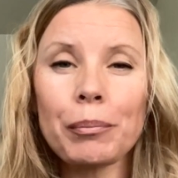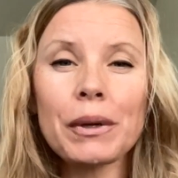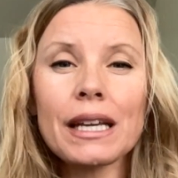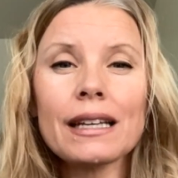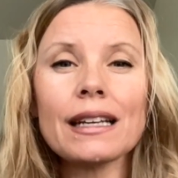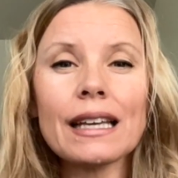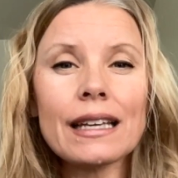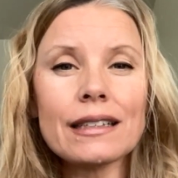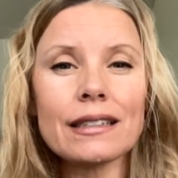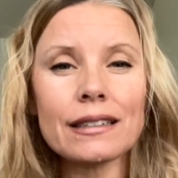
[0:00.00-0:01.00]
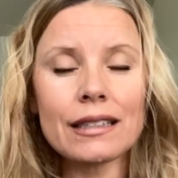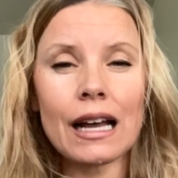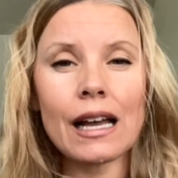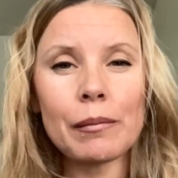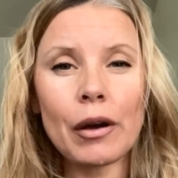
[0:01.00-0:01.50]
but it is a
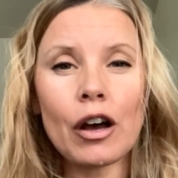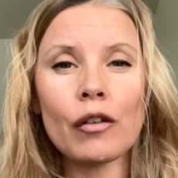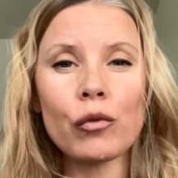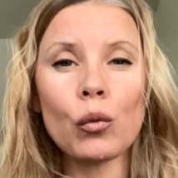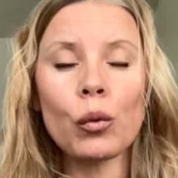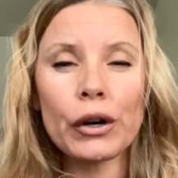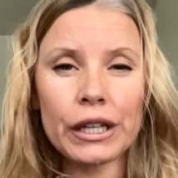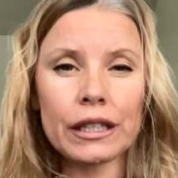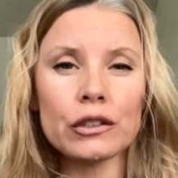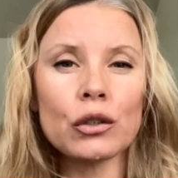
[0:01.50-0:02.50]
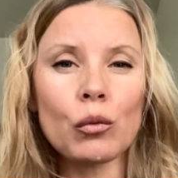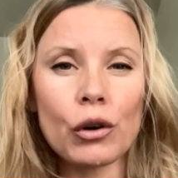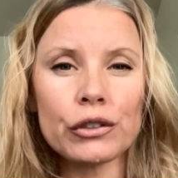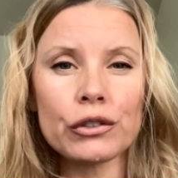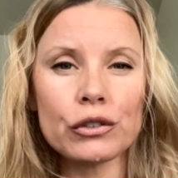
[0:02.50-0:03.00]
time of working
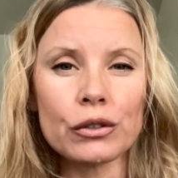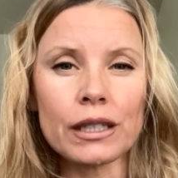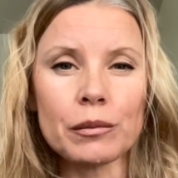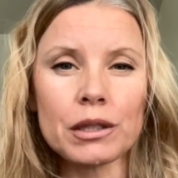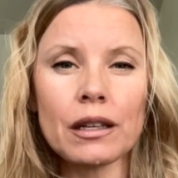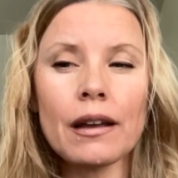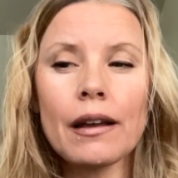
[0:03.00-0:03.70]
towards your dreams.